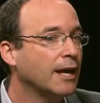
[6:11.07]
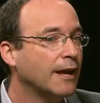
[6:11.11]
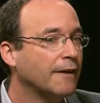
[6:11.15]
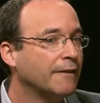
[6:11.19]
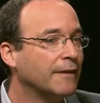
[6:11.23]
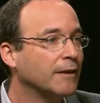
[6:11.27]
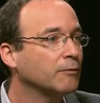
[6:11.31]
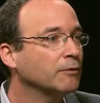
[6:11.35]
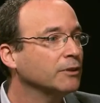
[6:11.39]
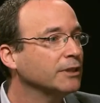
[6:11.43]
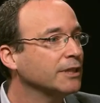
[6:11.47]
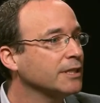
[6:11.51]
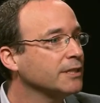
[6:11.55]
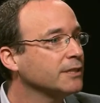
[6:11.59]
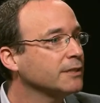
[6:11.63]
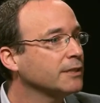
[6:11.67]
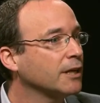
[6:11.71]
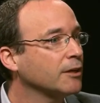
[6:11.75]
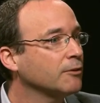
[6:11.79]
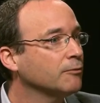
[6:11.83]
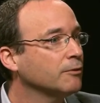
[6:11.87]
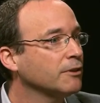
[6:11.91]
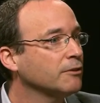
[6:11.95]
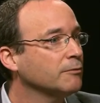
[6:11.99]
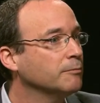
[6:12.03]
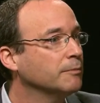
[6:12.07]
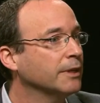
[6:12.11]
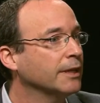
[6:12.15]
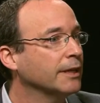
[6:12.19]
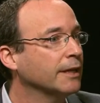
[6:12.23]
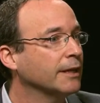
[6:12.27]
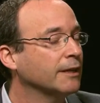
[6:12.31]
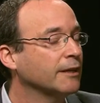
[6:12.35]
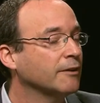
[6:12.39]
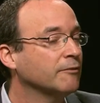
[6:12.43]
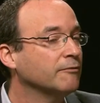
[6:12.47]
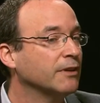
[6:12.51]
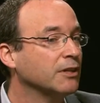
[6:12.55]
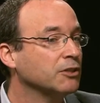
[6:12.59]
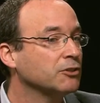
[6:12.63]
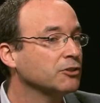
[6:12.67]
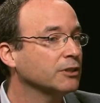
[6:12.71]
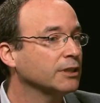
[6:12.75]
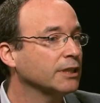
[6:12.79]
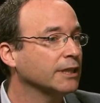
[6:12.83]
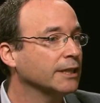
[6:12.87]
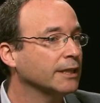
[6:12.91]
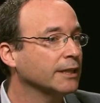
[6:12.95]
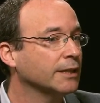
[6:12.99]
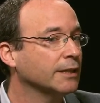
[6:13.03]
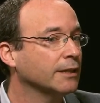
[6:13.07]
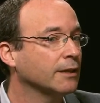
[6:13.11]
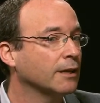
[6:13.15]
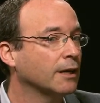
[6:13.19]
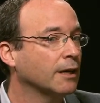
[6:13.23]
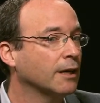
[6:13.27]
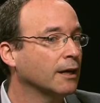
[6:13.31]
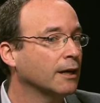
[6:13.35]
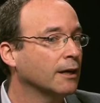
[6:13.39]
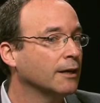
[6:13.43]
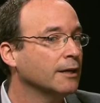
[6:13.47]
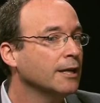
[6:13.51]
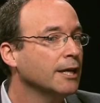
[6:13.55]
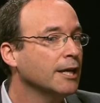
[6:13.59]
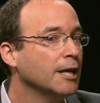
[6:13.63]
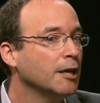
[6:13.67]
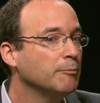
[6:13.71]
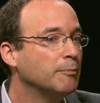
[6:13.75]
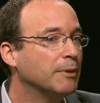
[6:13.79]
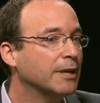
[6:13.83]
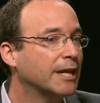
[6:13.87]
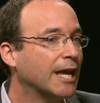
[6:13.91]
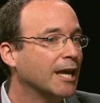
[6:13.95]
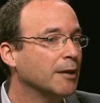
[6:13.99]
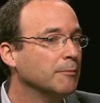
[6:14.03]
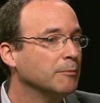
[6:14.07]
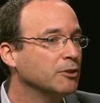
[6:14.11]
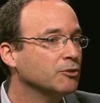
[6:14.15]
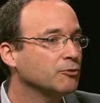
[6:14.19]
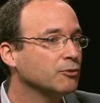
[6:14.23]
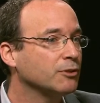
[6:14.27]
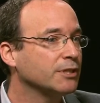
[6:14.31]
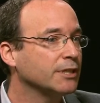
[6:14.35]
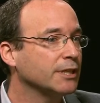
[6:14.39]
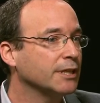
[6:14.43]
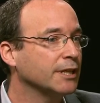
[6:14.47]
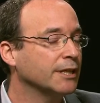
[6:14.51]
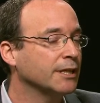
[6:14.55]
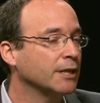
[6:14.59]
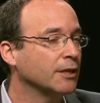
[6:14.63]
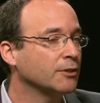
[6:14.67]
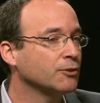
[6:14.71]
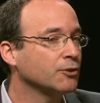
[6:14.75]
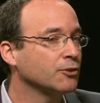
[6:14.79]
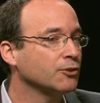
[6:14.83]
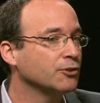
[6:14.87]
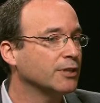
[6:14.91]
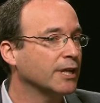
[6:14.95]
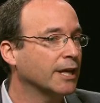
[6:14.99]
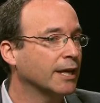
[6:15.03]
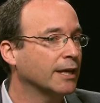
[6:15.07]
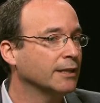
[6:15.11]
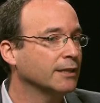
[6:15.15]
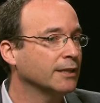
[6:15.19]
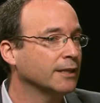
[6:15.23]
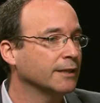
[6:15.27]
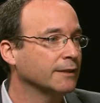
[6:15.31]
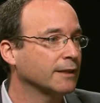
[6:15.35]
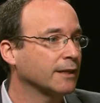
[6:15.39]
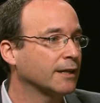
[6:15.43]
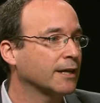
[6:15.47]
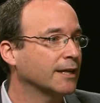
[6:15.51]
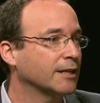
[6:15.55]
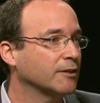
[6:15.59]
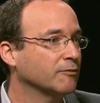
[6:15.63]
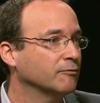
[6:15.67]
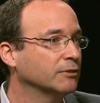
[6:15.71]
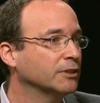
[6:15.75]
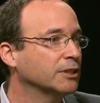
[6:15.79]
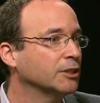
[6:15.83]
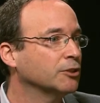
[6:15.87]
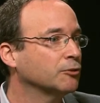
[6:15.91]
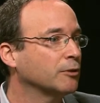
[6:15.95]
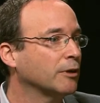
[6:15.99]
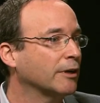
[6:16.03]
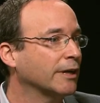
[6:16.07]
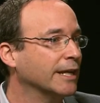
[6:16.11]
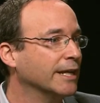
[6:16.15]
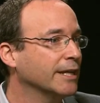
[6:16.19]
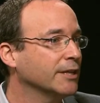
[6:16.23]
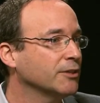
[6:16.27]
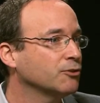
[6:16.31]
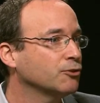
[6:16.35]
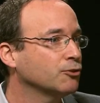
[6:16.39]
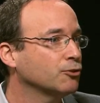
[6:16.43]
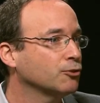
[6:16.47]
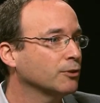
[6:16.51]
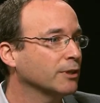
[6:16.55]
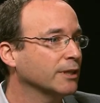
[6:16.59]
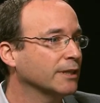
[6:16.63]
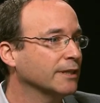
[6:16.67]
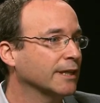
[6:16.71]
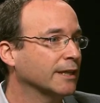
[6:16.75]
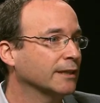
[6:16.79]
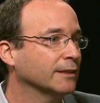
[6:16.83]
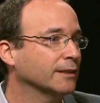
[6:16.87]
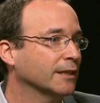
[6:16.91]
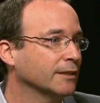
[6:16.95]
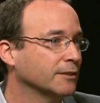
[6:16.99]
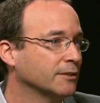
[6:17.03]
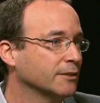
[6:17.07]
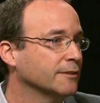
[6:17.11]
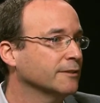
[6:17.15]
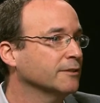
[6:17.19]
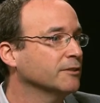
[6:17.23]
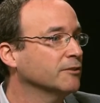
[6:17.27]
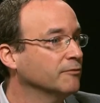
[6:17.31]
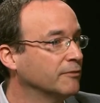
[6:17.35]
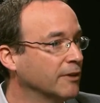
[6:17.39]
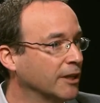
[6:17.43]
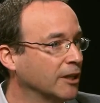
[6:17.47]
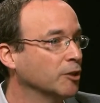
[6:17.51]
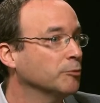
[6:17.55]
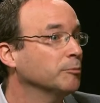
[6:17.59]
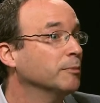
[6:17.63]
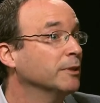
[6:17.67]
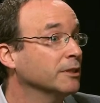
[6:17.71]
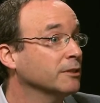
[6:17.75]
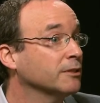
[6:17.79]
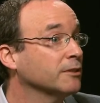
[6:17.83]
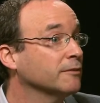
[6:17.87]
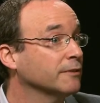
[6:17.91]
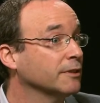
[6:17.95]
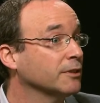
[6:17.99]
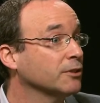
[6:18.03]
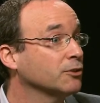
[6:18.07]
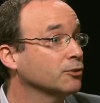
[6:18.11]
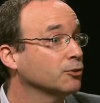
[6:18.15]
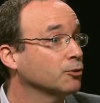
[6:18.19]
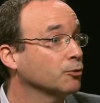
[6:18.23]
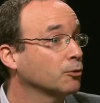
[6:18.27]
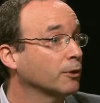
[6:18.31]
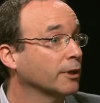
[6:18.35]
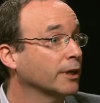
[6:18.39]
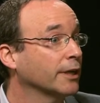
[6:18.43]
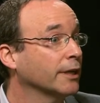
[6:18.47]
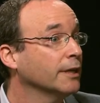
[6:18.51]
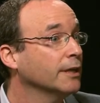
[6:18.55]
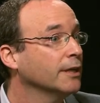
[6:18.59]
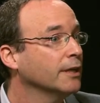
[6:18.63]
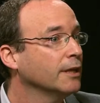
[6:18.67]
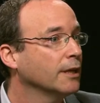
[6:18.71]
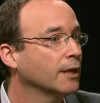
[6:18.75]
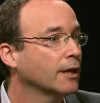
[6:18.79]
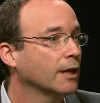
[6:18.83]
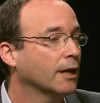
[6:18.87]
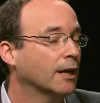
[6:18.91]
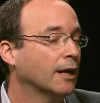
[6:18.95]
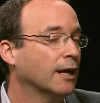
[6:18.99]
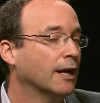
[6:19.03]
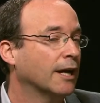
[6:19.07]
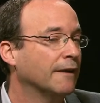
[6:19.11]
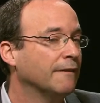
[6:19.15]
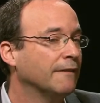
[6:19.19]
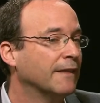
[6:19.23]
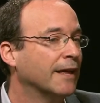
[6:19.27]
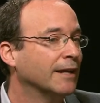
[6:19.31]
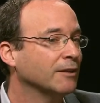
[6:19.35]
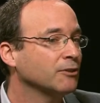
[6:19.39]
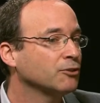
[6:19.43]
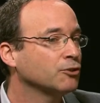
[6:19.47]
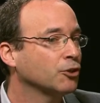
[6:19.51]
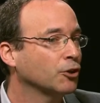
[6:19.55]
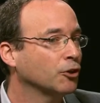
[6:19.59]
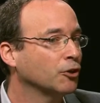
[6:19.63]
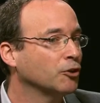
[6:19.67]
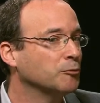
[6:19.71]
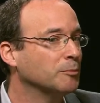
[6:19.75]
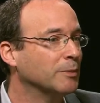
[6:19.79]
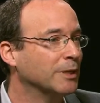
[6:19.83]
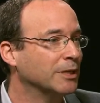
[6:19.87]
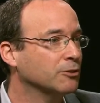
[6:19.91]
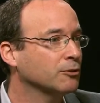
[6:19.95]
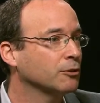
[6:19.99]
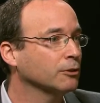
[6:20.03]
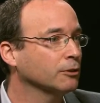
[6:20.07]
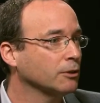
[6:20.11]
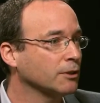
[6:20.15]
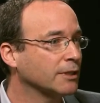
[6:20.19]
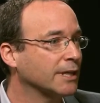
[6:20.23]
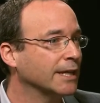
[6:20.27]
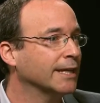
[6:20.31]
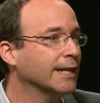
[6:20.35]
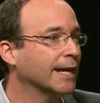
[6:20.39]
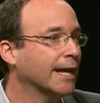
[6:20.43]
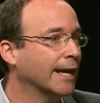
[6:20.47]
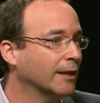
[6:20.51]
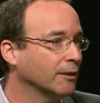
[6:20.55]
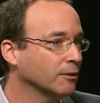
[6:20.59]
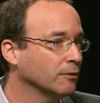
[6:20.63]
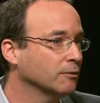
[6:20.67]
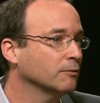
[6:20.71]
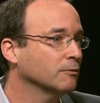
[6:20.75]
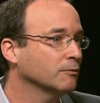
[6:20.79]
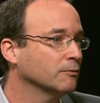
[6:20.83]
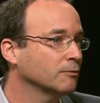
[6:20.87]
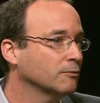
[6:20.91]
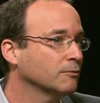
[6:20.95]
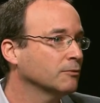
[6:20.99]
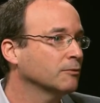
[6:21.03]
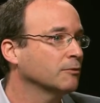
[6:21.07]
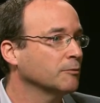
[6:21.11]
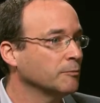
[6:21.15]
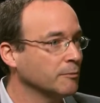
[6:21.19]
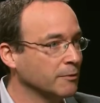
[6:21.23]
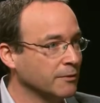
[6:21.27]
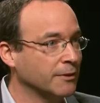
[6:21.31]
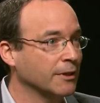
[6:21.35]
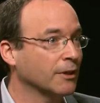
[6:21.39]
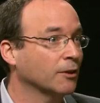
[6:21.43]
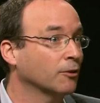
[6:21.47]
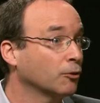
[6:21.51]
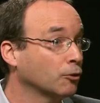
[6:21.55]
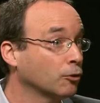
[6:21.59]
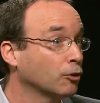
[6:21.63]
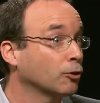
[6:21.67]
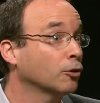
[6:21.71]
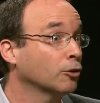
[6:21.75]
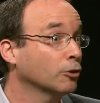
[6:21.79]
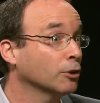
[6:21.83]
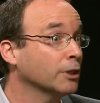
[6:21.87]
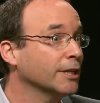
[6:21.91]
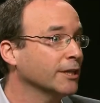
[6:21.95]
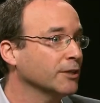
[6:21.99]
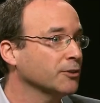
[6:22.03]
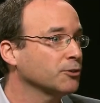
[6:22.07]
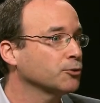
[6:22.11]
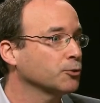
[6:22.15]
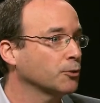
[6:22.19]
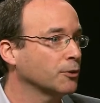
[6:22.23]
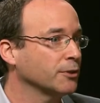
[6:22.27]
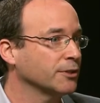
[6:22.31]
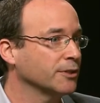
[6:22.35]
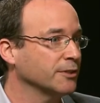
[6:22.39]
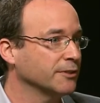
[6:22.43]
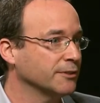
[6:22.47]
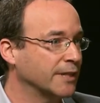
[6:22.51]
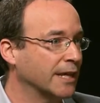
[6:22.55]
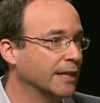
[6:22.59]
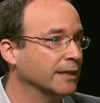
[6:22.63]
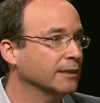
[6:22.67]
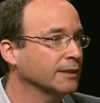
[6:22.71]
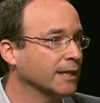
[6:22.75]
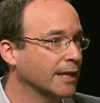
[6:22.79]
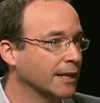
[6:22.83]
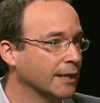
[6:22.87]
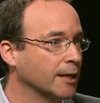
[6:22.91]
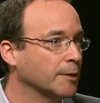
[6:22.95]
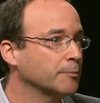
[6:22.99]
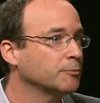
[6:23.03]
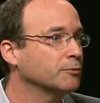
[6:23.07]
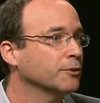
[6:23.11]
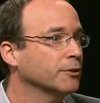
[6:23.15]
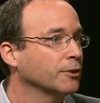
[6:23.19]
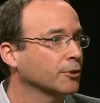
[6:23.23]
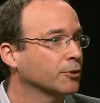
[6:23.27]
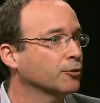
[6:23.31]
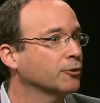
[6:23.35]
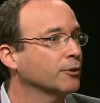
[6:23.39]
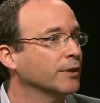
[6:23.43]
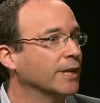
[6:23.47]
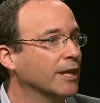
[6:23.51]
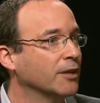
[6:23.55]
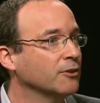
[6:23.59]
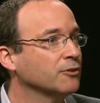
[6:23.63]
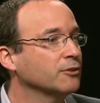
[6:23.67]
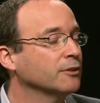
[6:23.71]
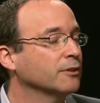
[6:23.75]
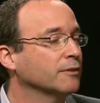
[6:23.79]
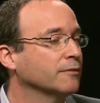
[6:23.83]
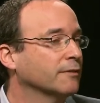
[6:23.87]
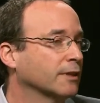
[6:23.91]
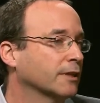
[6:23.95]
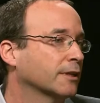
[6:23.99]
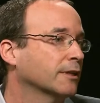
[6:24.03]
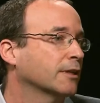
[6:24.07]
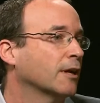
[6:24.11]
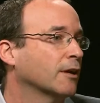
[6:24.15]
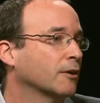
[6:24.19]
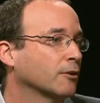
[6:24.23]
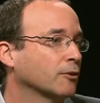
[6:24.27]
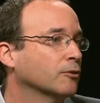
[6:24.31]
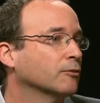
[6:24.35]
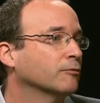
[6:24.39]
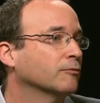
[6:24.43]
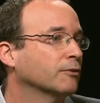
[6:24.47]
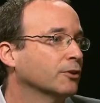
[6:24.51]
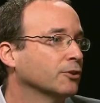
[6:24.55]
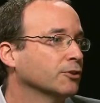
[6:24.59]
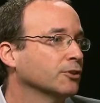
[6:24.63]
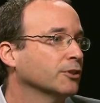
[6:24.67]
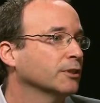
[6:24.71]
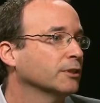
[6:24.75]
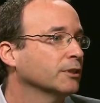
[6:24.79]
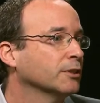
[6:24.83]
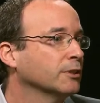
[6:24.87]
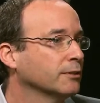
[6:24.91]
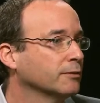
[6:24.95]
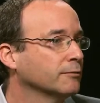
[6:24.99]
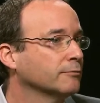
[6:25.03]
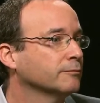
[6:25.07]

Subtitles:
And that really stuck with me, and I eventually became interested in understanding the kind of literary history that led to the development of this story. And that turned me to looking at some of the earliest sources that led up to the creation of the canonical version.